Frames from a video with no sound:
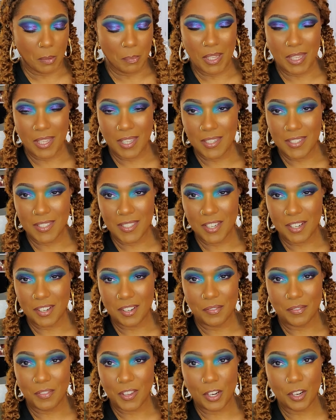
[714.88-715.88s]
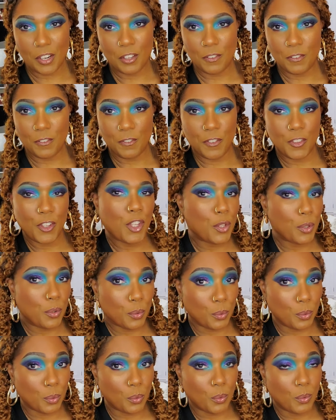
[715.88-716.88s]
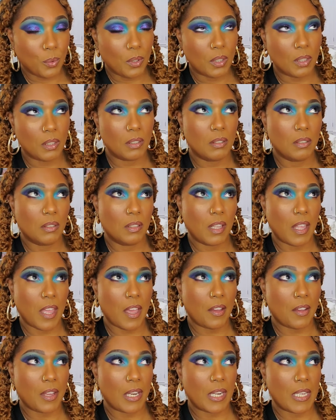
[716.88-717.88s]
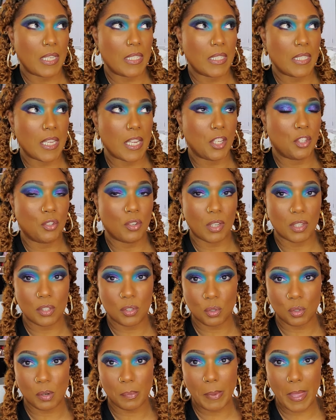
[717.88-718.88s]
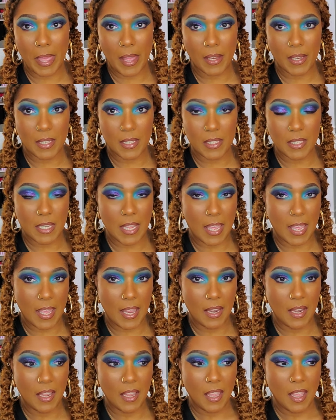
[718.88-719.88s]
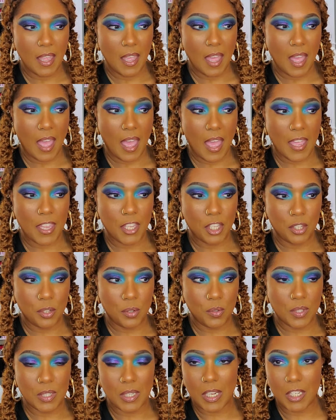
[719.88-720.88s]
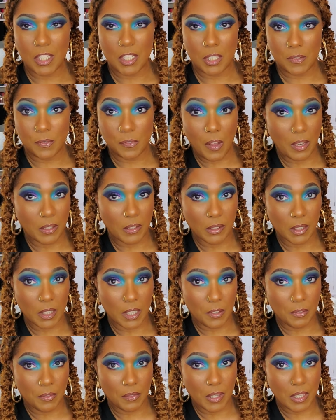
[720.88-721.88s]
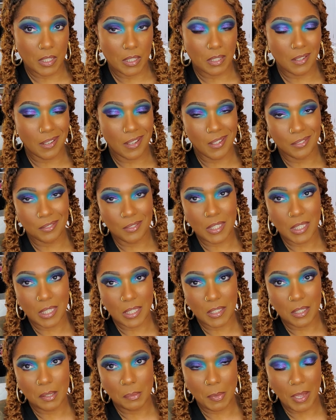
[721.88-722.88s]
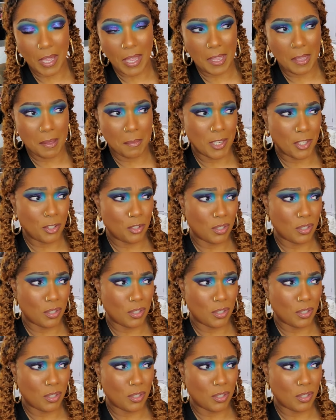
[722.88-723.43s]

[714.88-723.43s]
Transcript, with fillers: because there are very few, how can I say, drugstore palettes that I use and I just fall in love with, so I don't tend to buy them. And